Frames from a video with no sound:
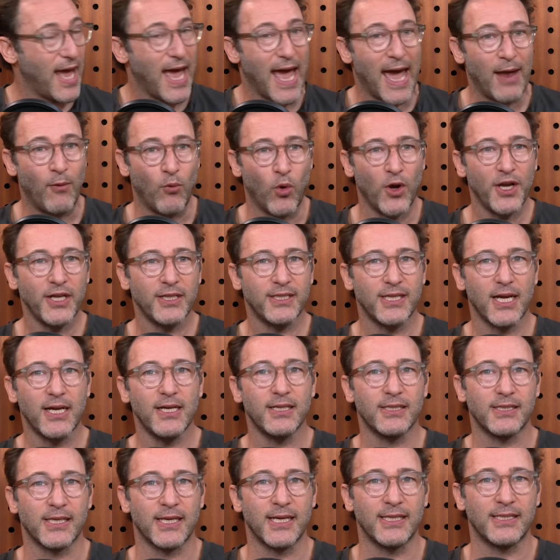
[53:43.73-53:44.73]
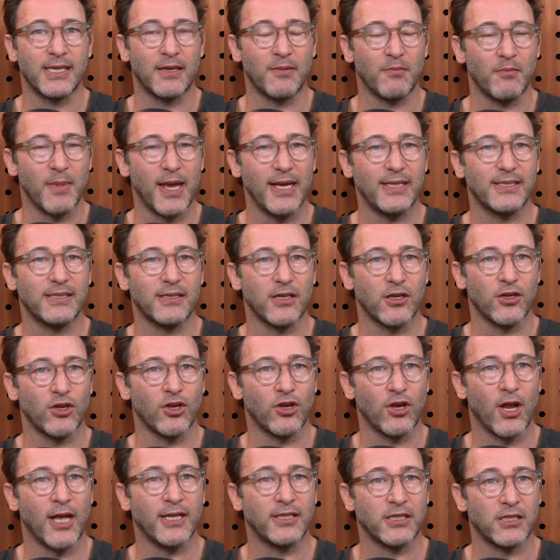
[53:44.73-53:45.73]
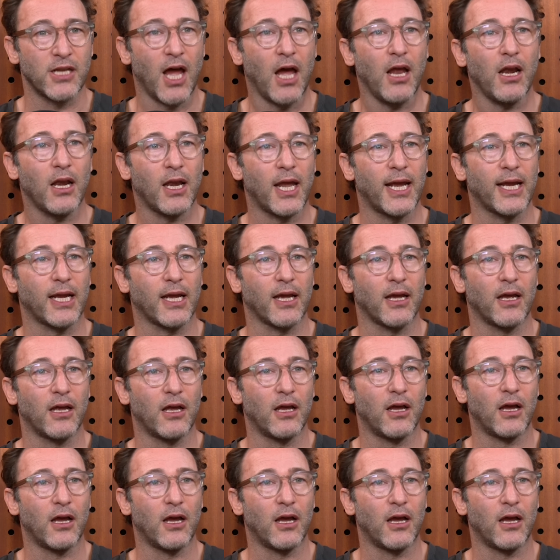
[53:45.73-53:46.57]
And what it does is it's not like,